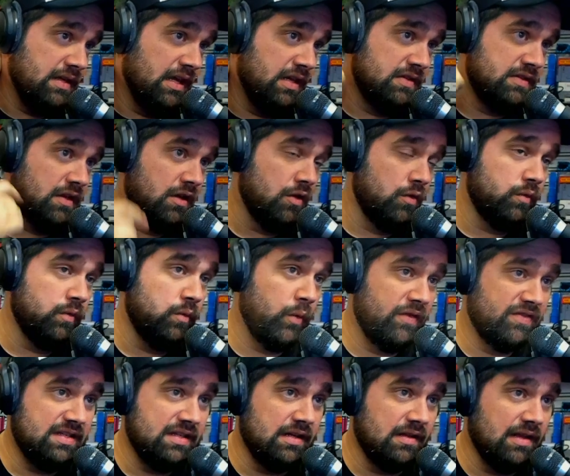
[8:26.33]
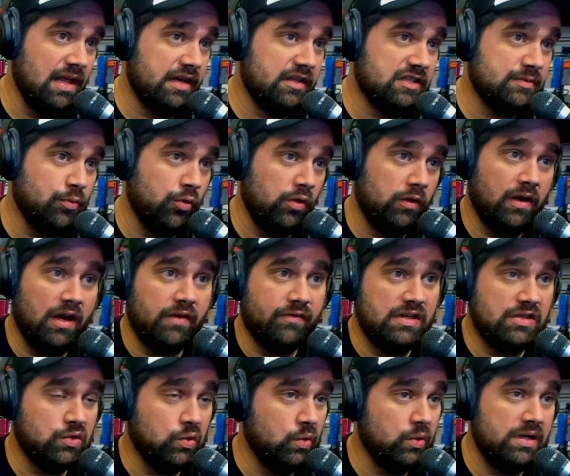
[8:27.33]
and so we've seen a lot of
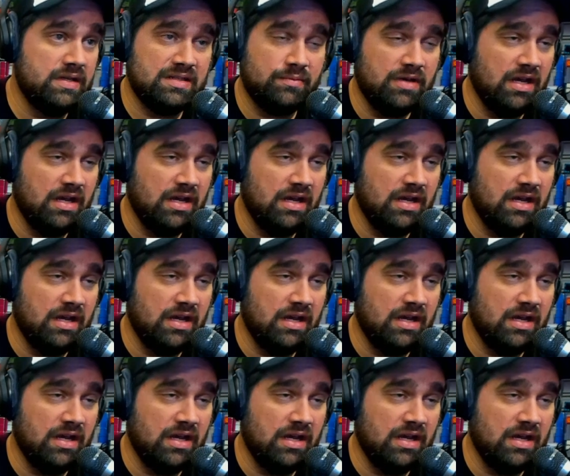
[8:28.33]
spoiler-heavy toys.